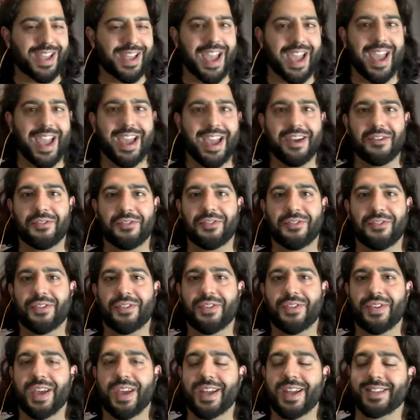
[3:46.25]
If
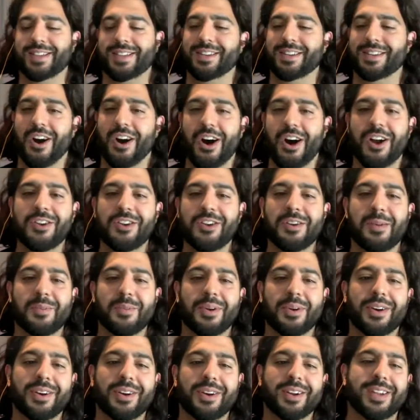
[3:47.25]
it's an odd
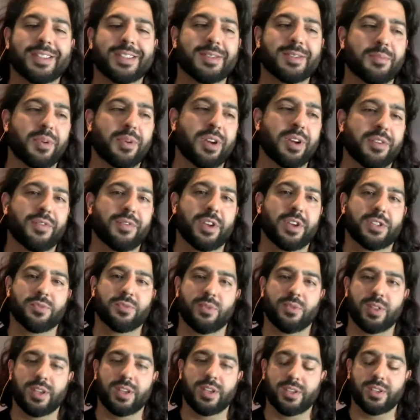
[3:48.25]
number, it's a bug fix
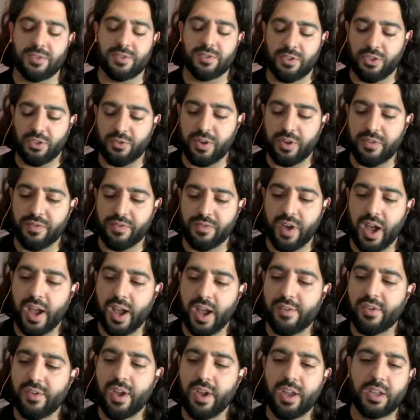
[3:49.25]
release. So
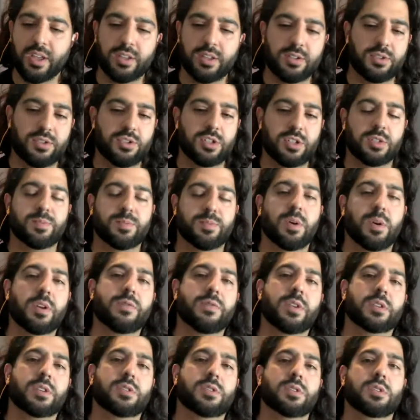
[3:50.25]
3.5 is just bug
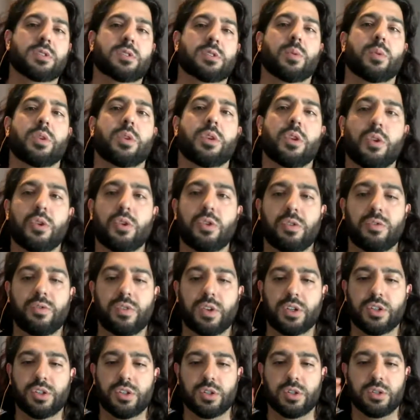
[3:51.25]
fixes. There were no new
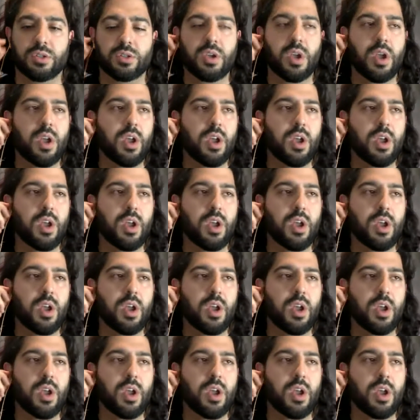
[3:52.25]
features.